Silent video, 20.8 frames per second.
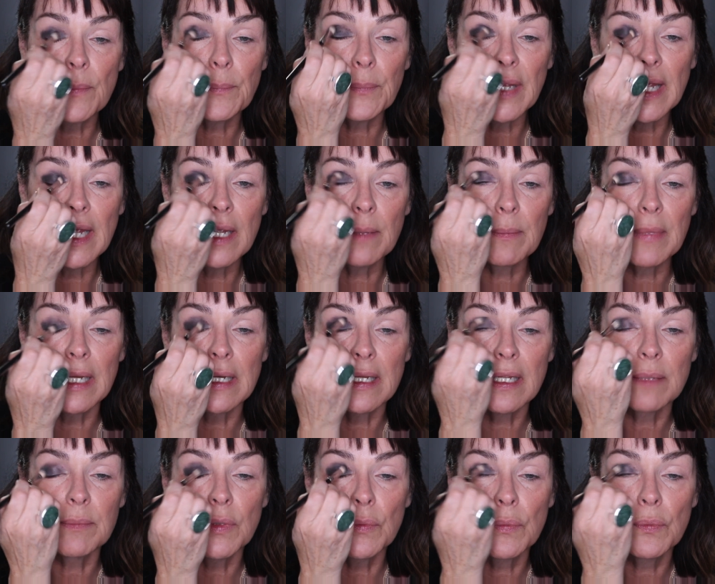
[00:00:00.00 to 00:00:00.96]
the
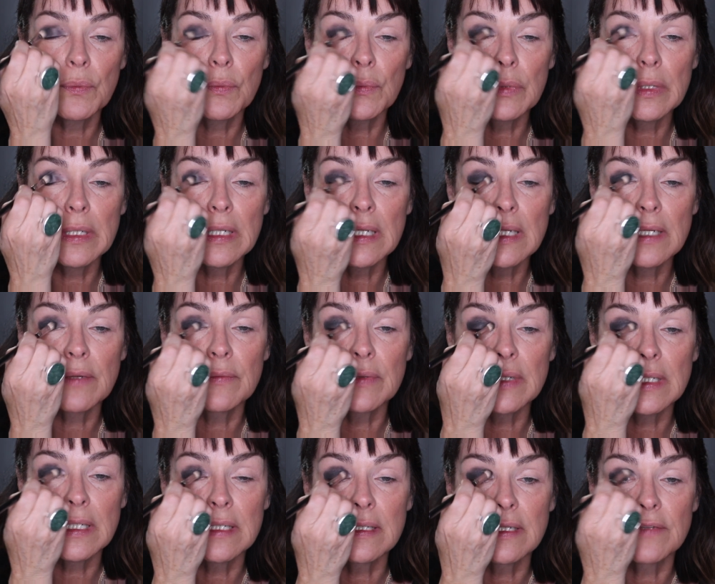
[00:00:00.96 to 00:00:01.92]
pigment can be really,
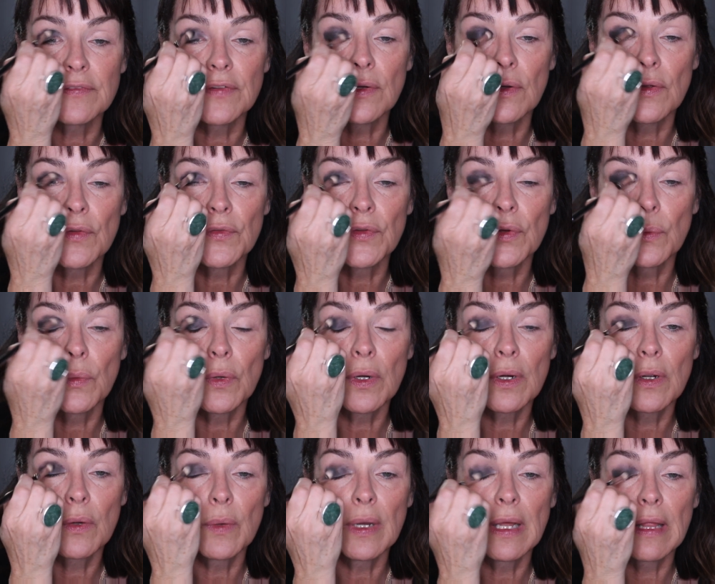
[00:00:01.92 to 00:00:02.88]
really difficult to
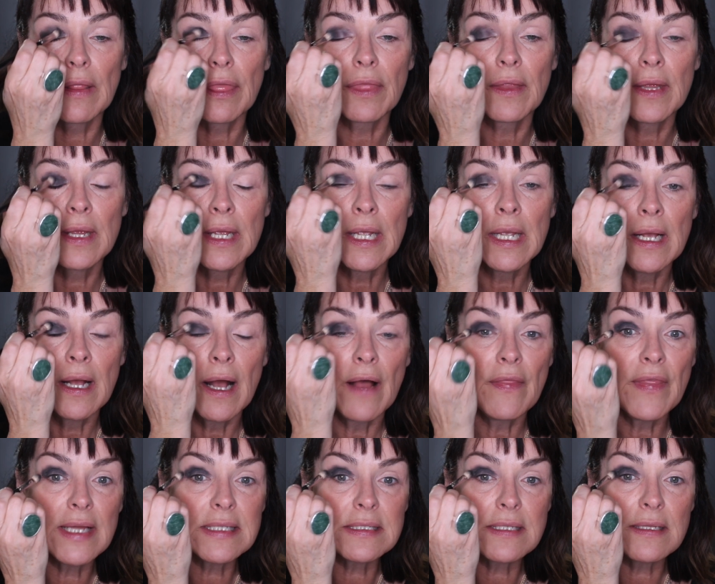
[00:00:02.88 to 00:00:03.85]
work with.
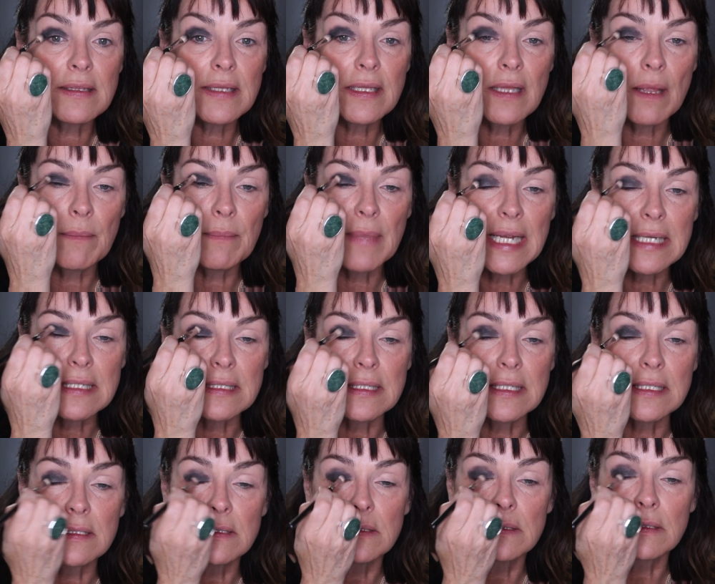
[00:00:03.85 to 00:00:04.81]
And that's the thing that makes
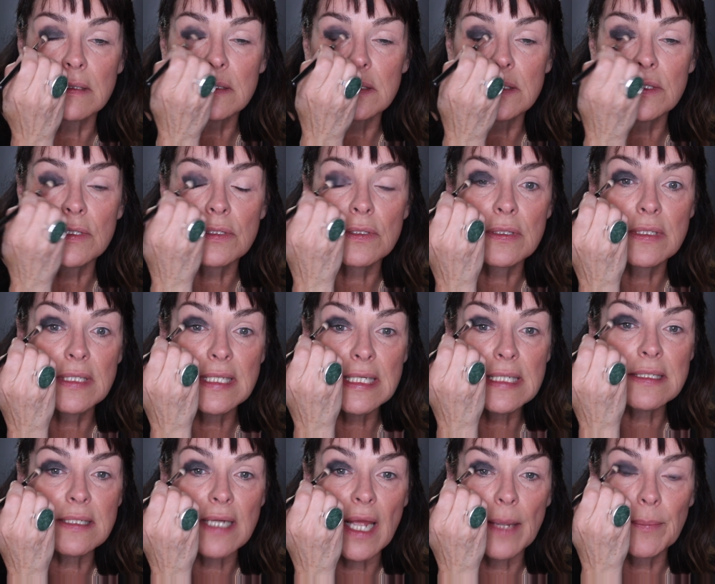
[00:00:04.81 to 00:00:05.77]
these looks,
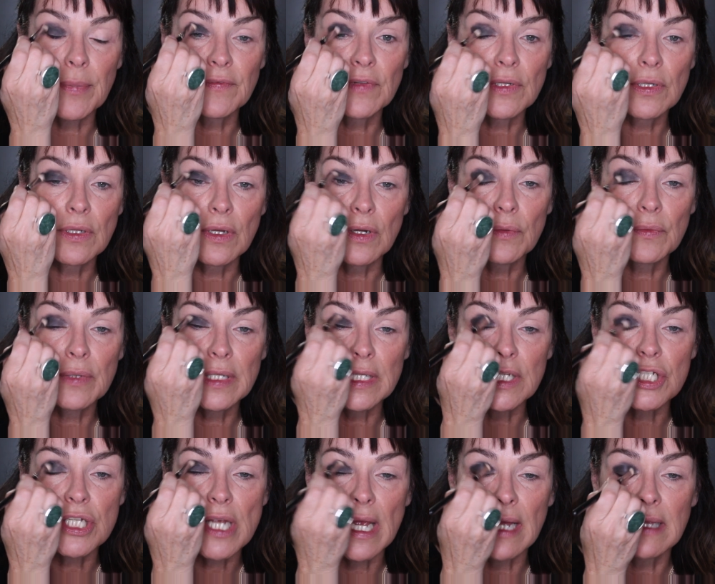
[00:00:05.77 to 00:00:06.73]
this type of a look
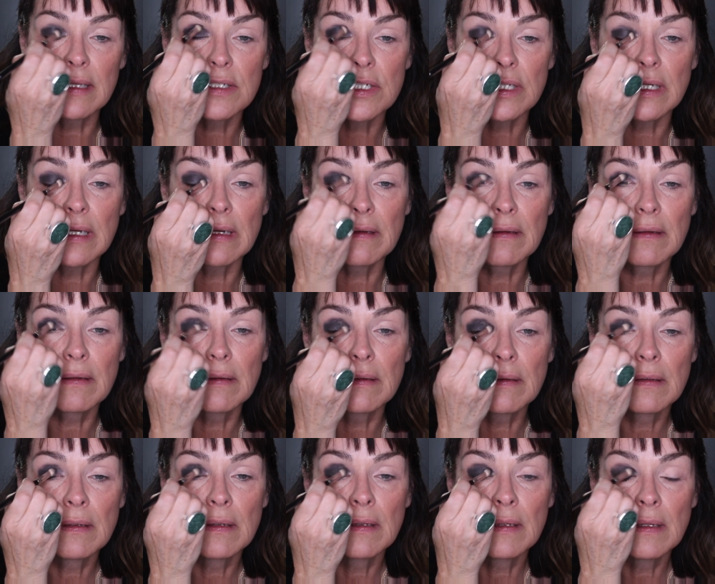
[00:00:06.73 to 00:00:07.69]
really challenging
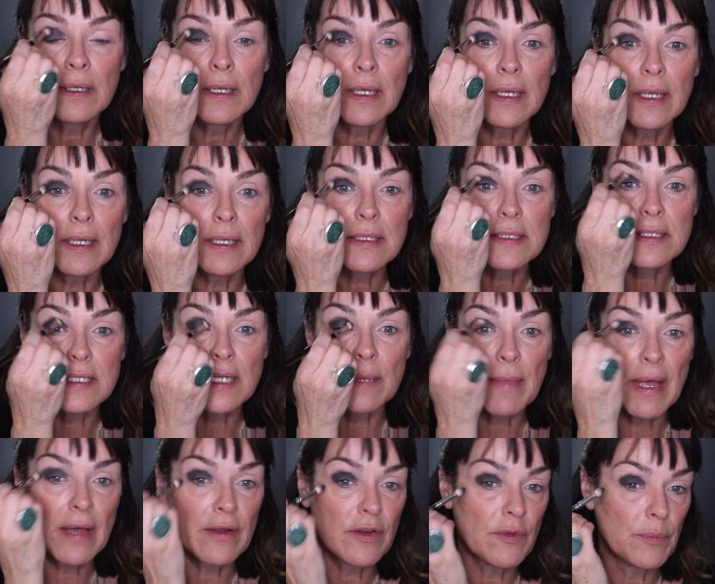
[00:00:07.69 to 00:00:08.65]
is the
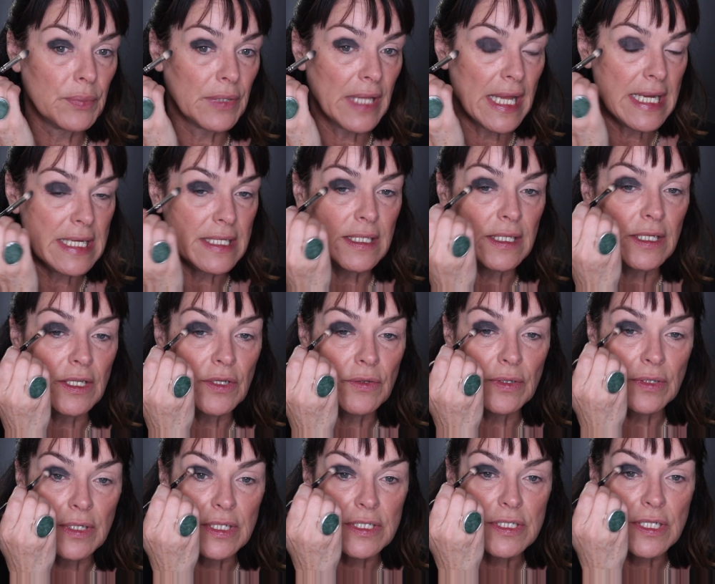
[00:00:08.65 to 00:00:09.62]
amount of blending you
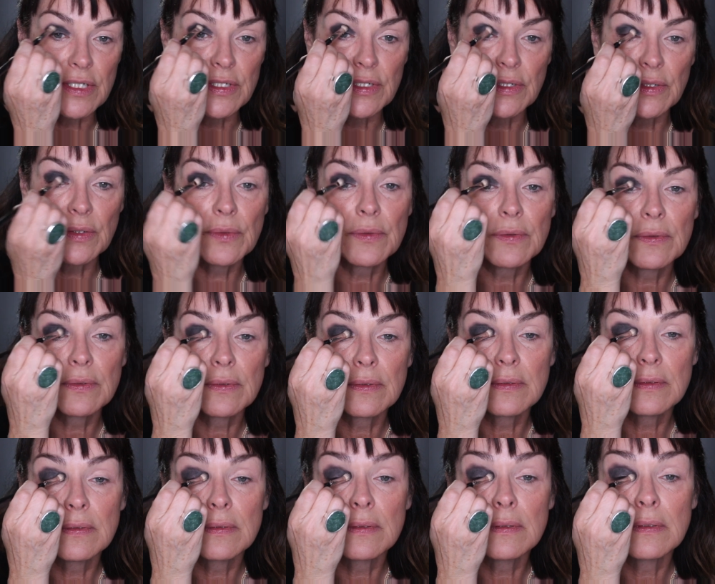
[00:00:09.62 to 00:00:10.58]
need to do
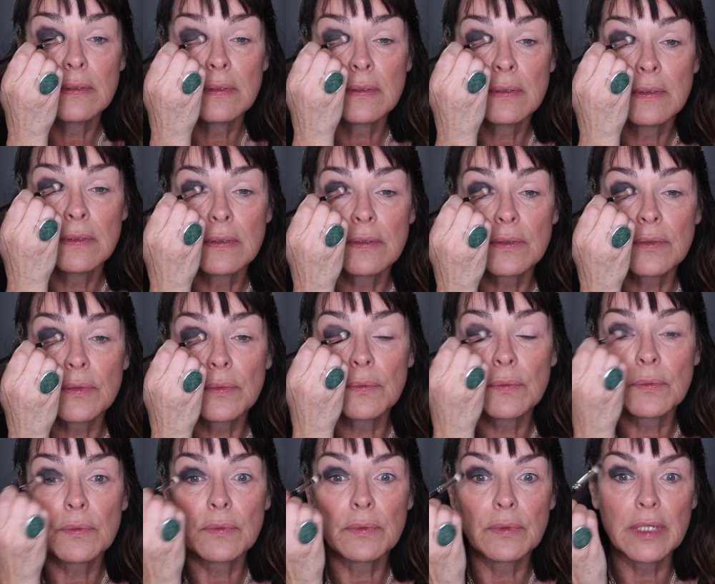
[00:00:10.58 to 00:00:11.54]
to
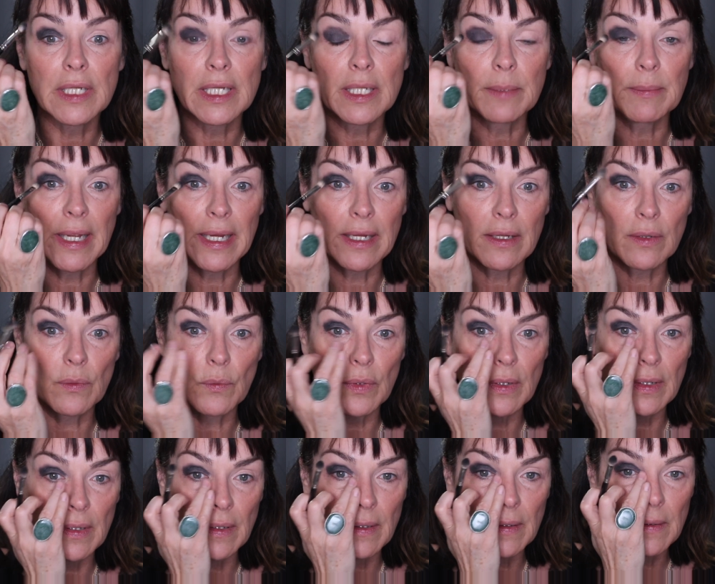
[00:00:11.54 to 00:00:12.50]
really make it
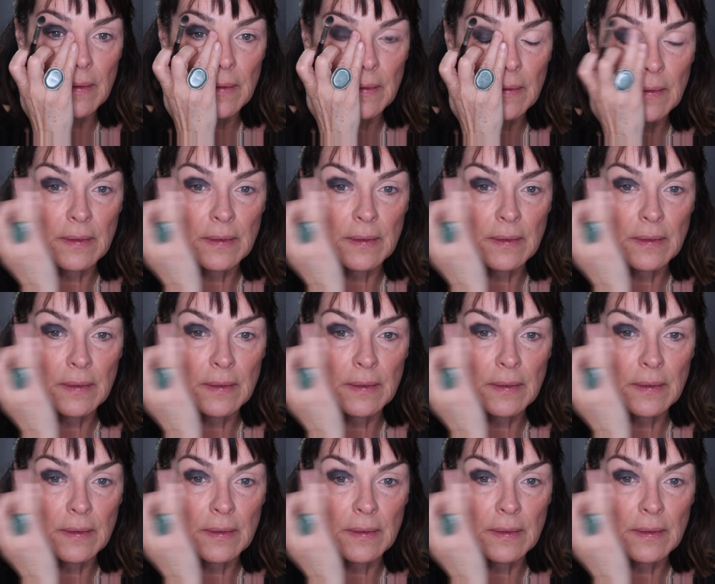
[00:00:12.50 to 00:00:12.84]
work.